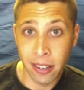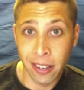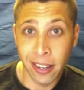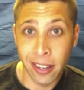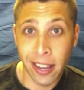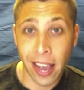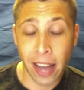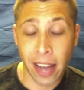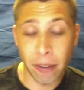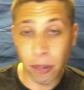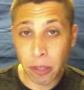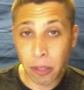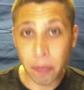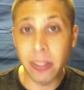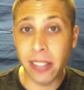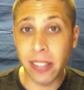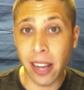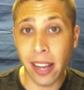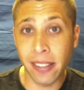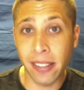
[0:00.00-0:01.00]
and
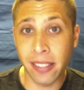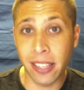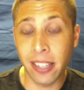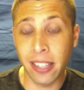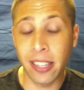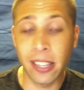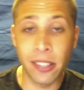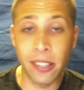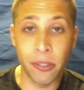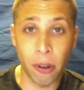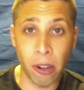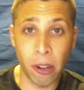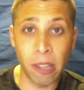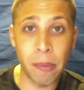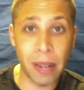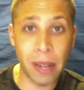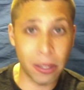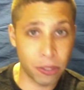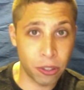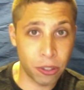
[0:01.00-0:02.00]
arithmetizing is all
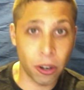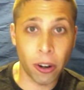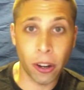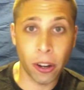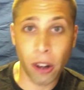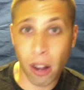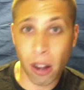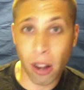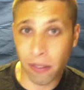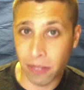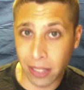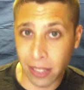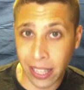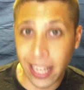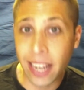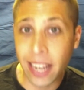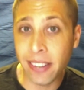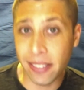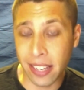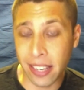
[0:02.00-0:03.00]
about starting off
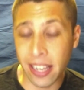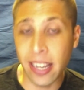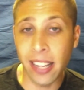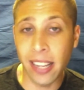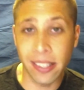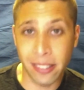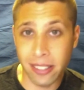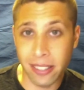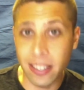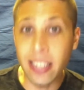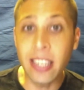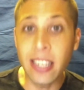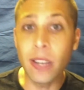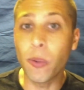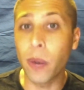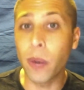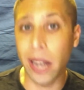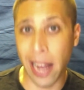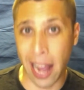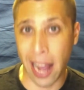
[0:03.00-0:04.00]
lazy and seeing
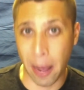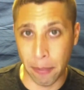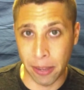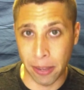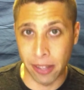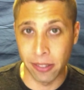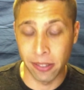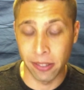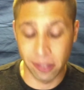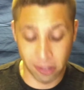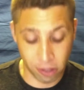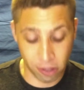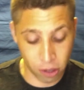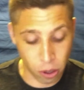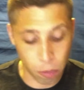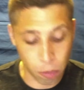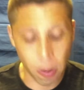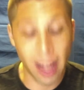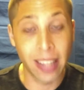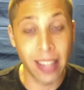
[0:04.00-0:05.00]
what happens. So
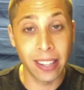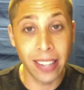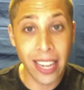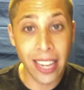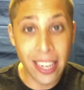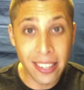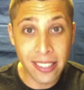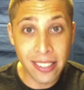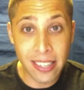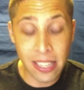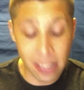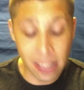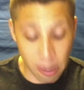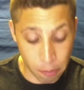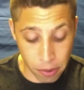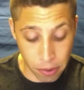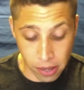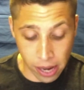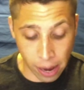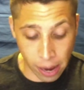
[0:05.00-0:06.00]
my lazy number
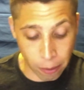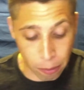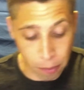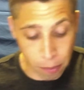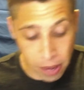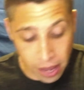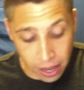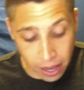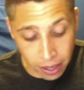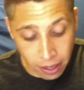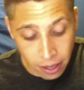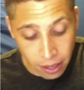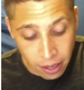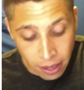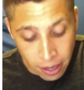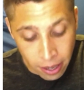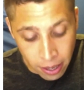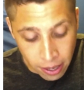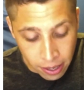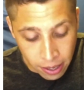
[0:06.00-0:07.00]
that I would pick
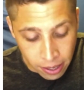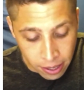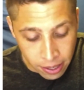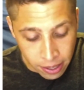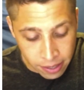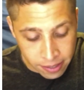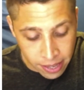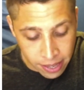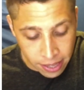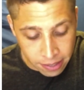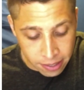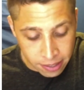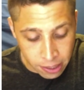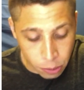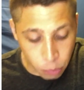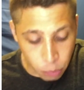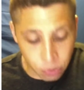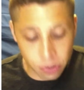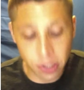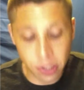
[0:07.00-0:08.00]
is x
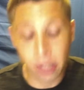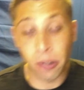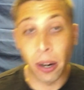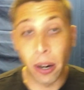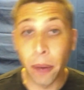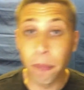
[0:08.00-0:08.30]
equals 0,